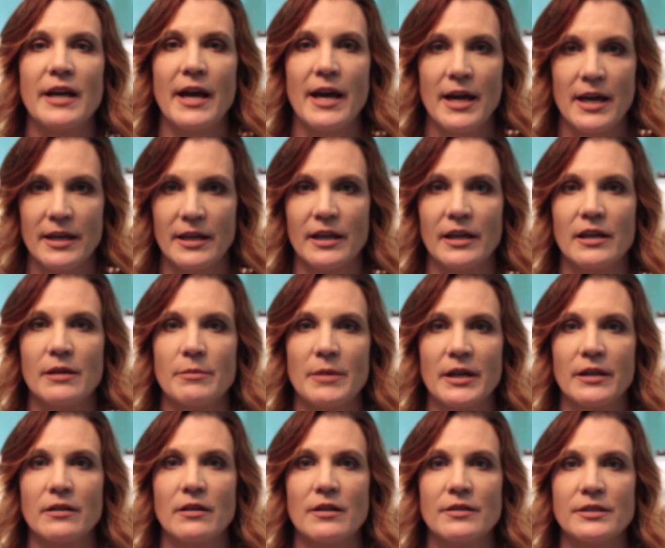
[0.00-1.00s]
hanging in
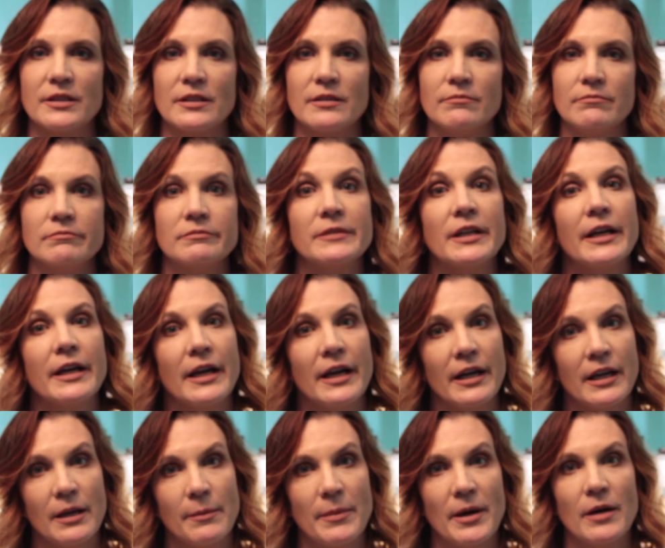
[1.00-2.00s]
my closet,
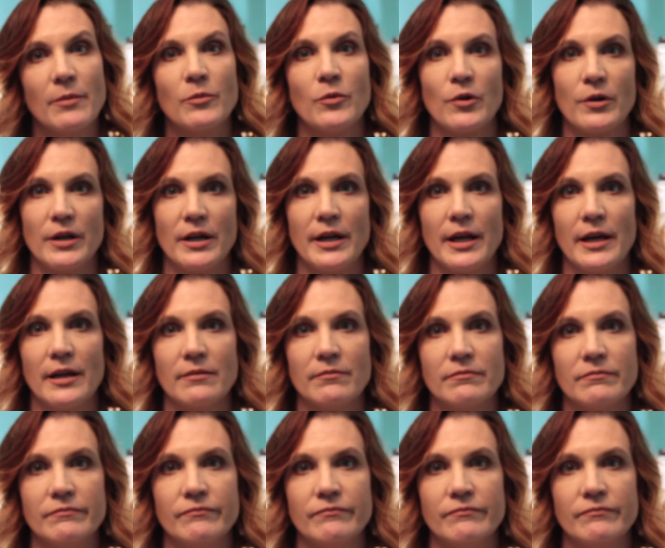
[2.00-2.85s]
and I bought more today.